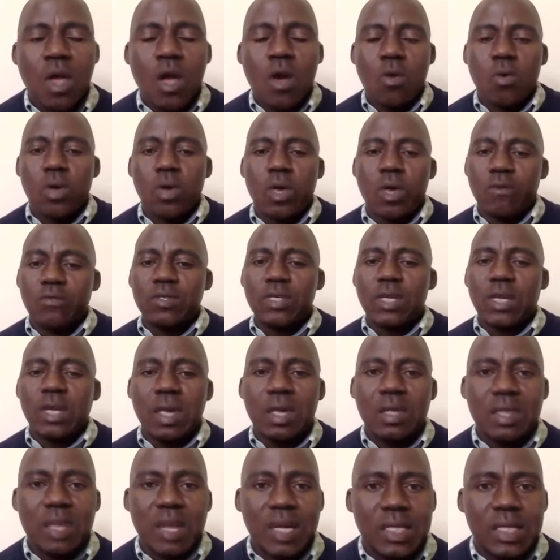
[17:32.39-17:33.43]
We have
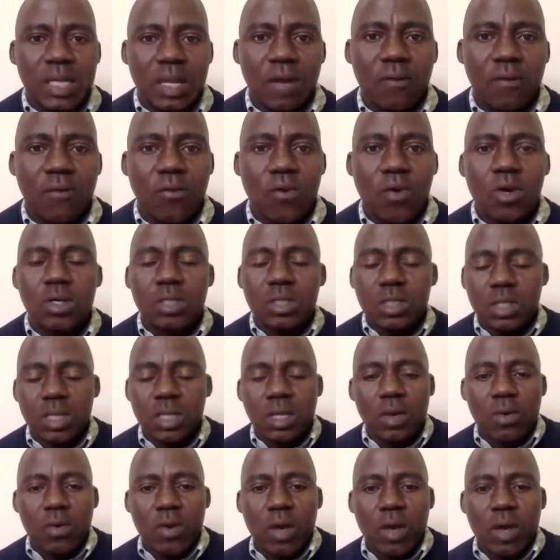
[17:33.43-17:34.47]
taken their cell phones.
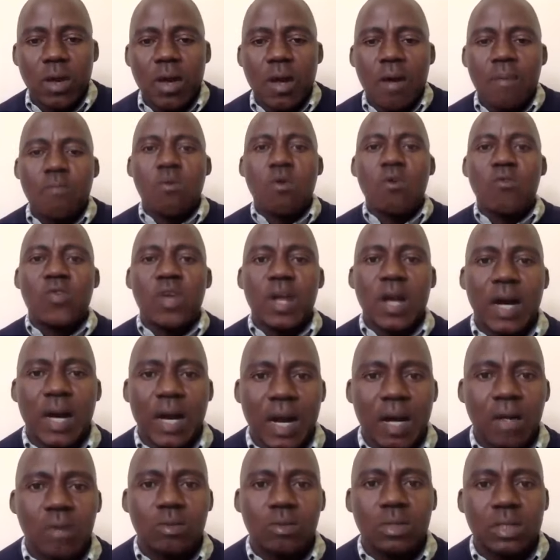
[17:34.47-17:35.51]
They were moving
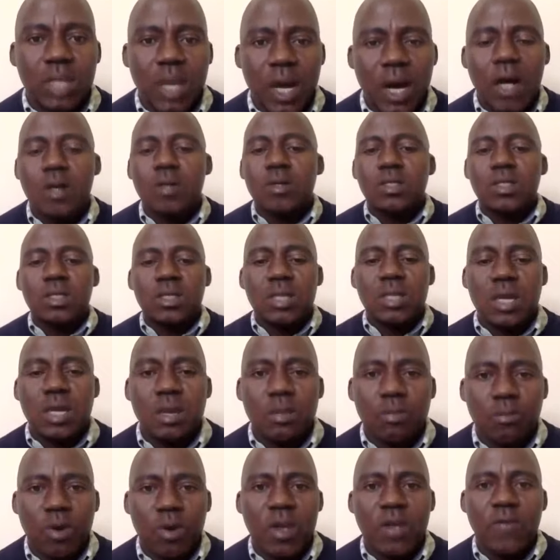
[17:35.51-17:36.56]
around town, seeing
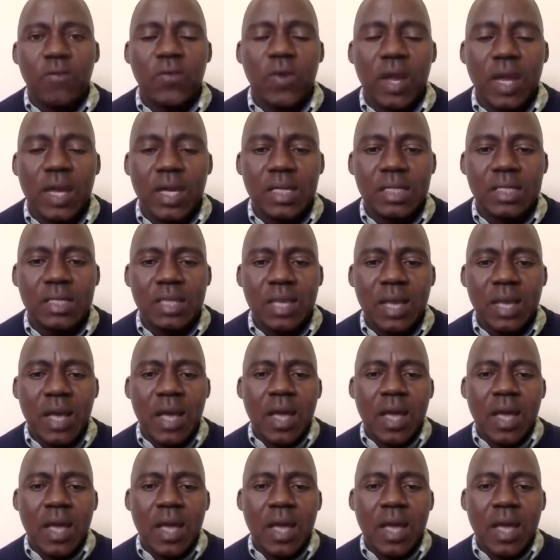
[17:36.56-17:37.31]
boyfriends.